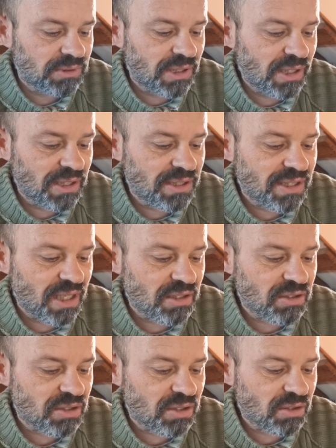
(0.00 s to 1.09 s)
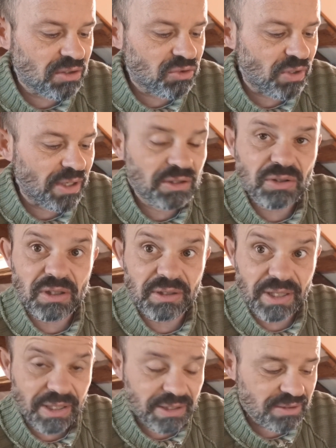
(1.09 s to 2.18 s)
till it says trying to
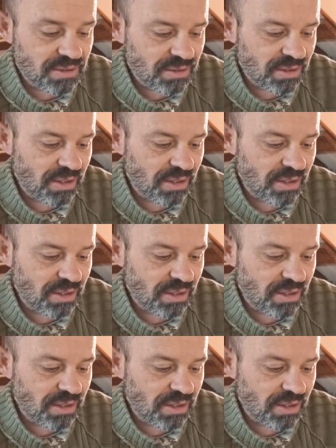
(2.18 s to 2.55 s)
connect